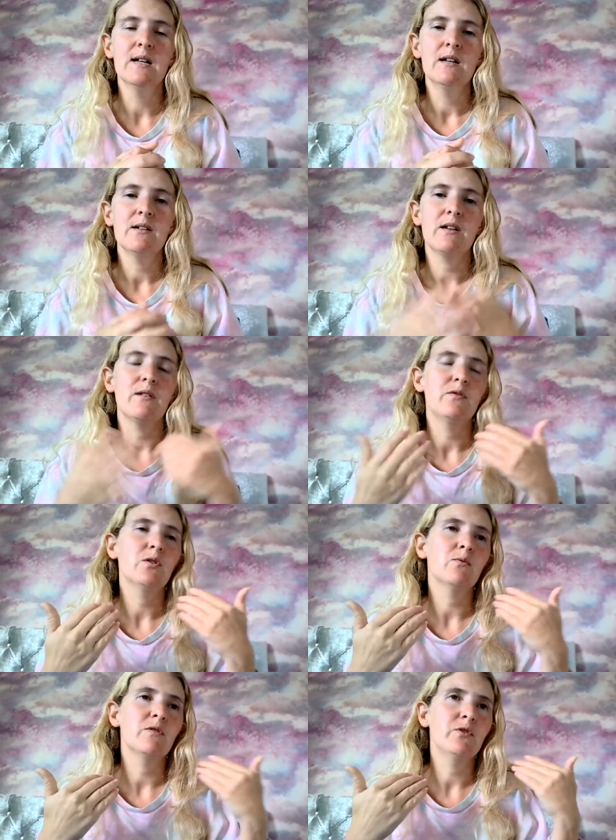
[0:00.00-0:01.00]
you know, if
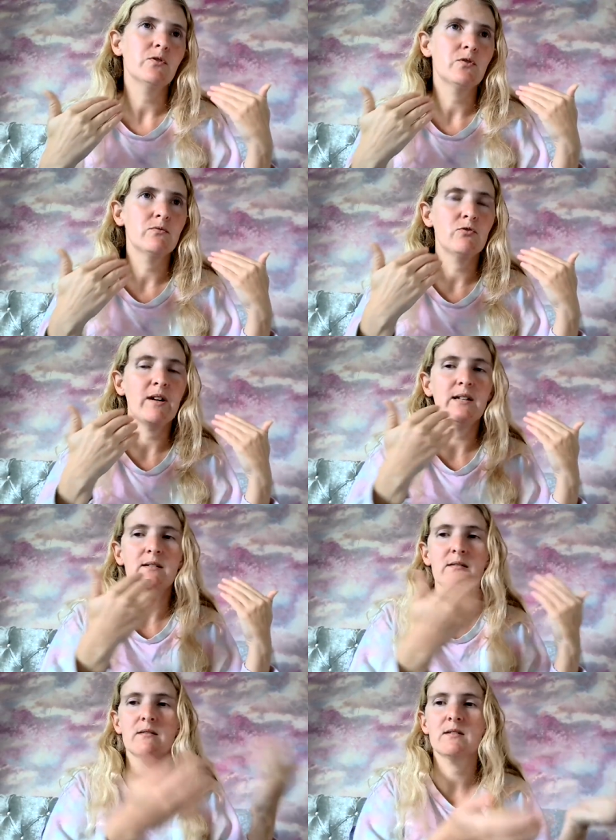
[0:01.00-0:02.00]
you're if you're trying
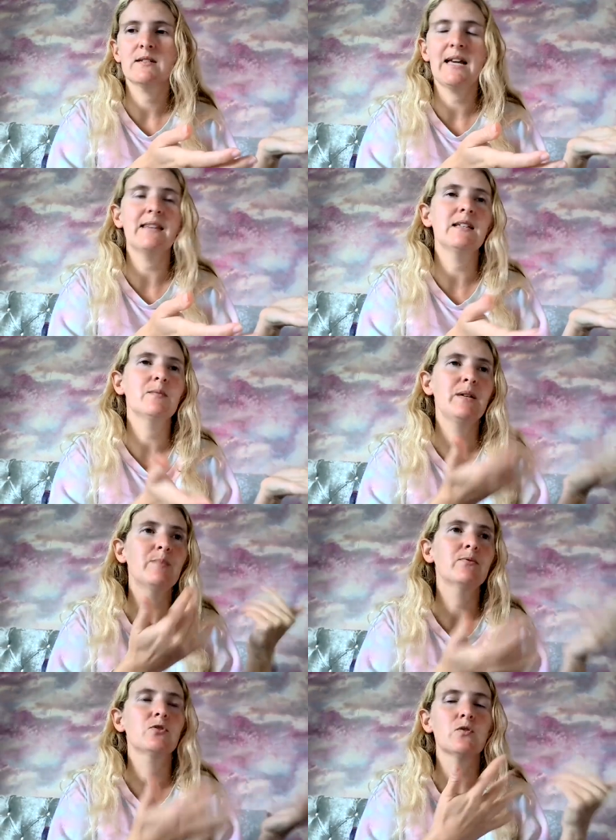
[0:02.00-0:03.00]
to get these
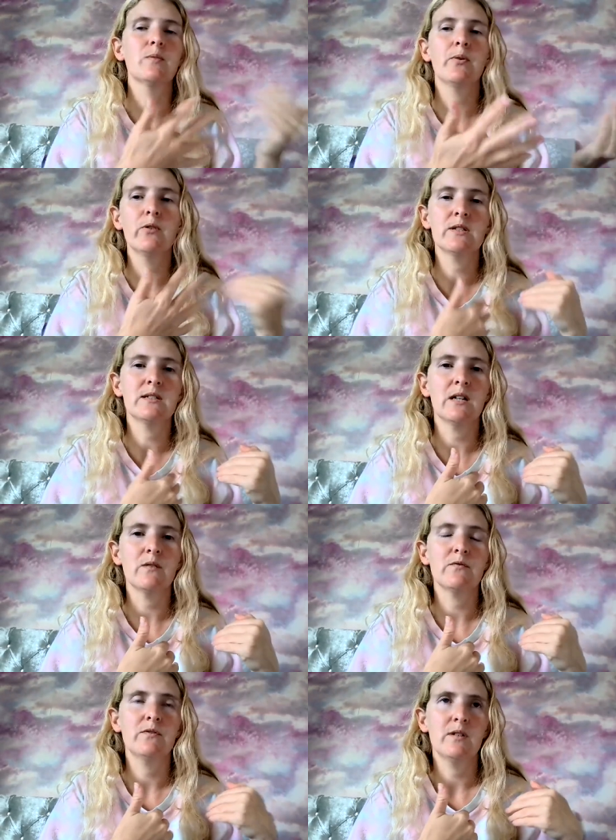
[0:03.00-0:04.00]
people to report
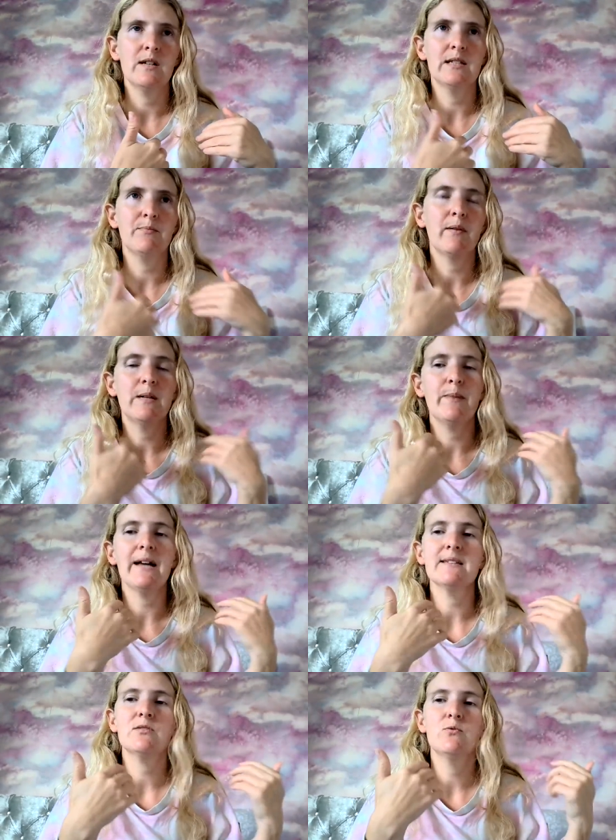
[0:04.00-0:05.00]
stuff, it's probably
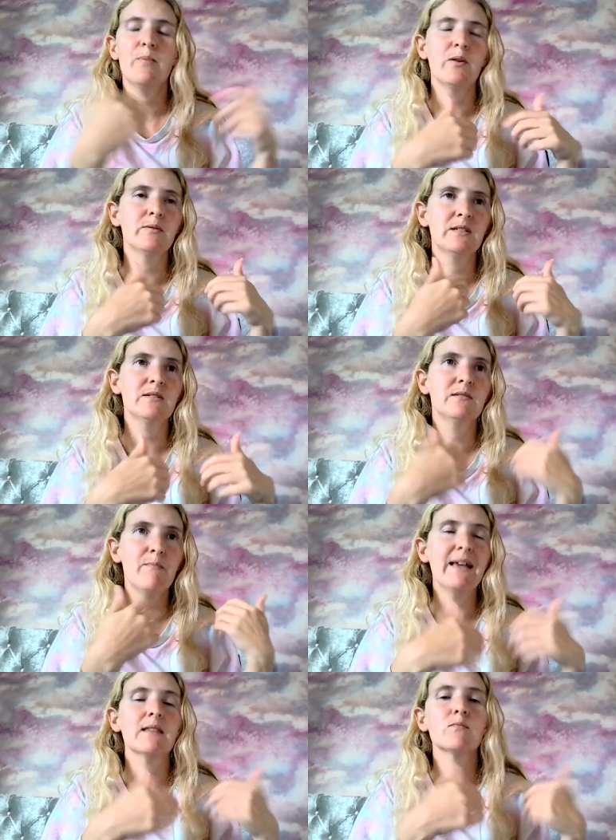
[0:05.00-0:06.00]
best to but to
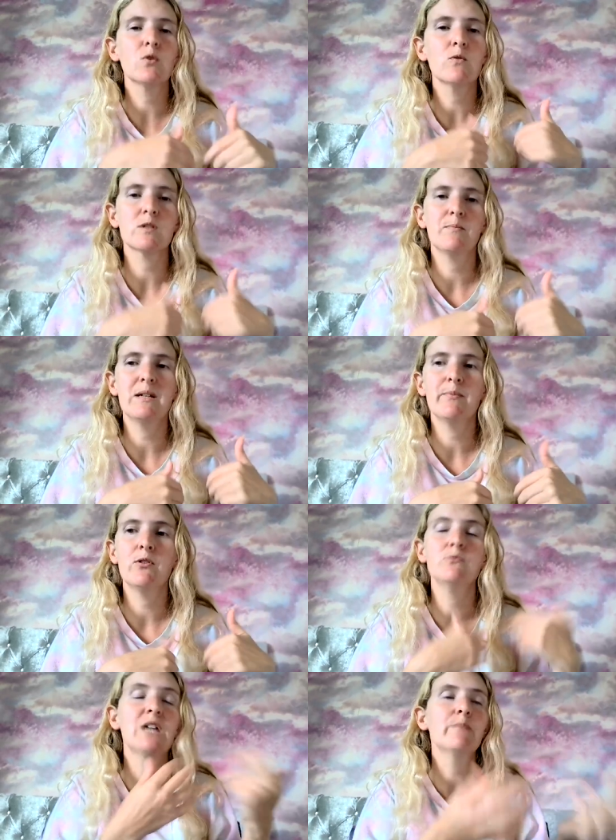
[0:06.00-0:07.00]
make them talk to people
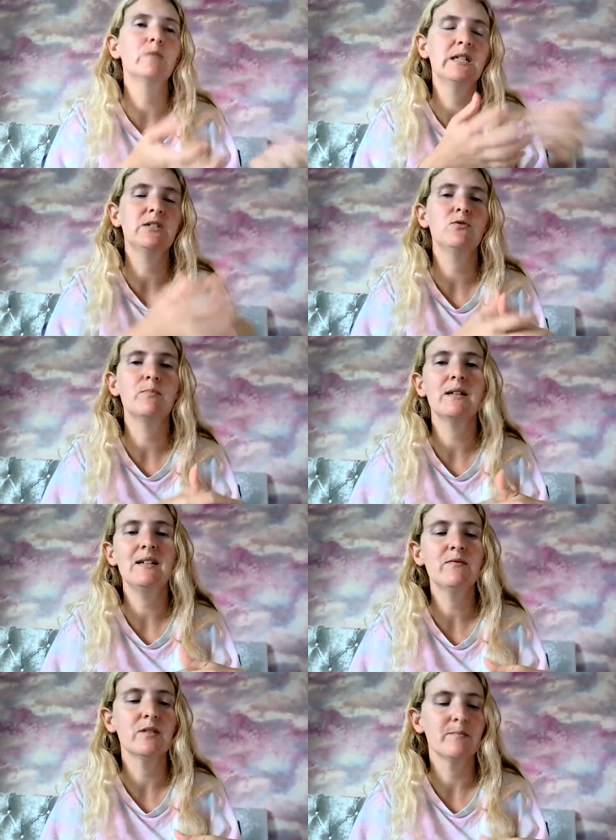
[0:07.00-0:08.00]
who generally do
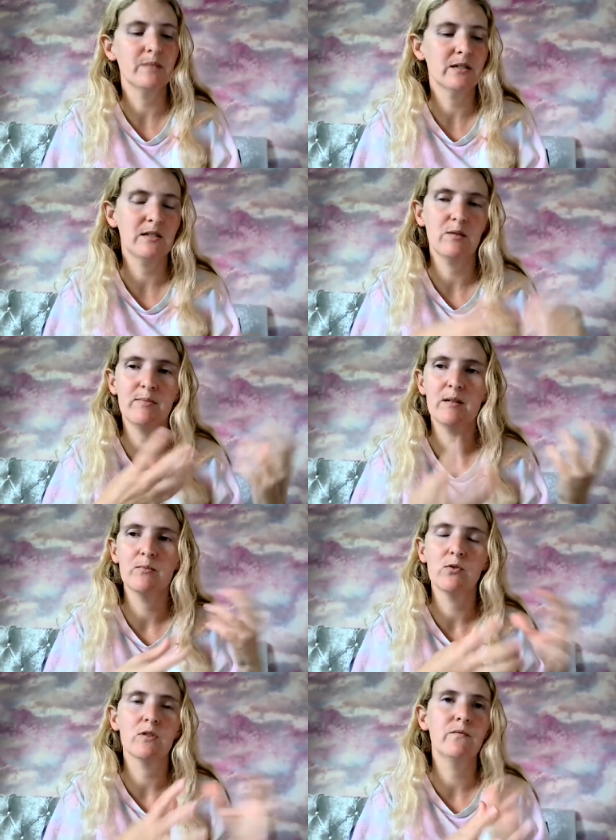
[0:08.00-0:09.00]
believe them because it will be a
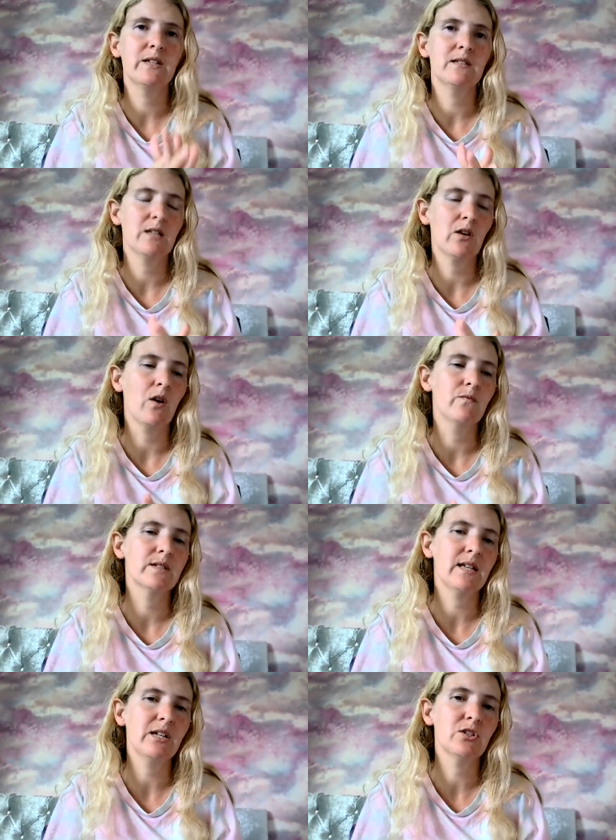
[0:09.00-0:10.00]
more convincing
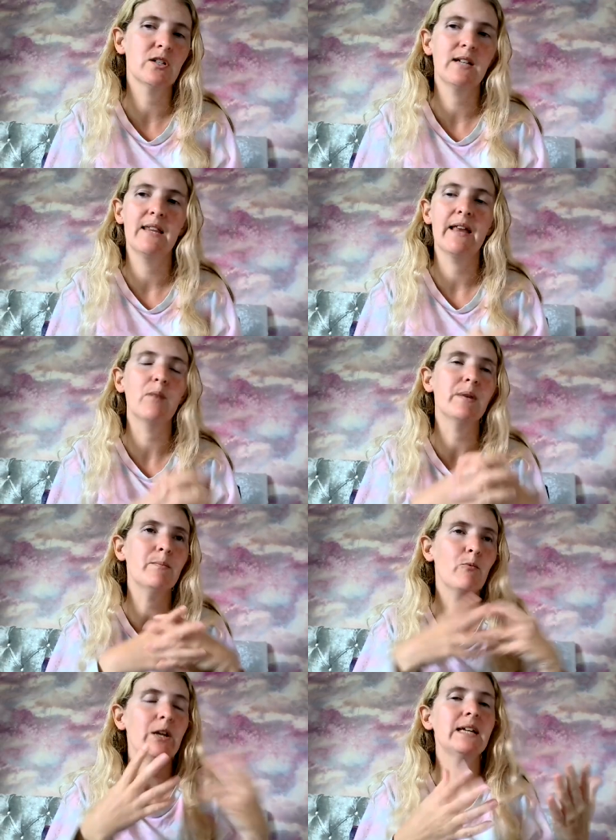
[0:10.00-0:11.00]
conversation, and they'll be
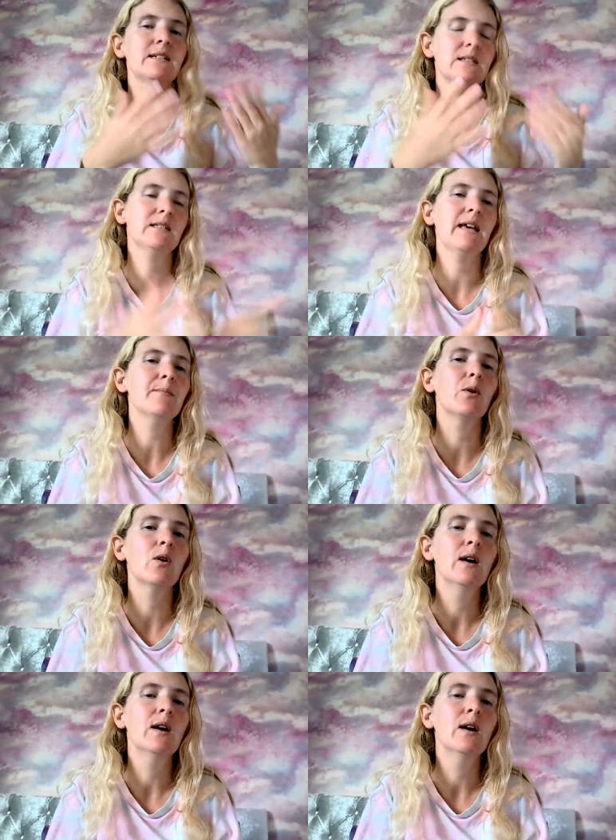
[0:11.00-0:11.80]
willing to say more.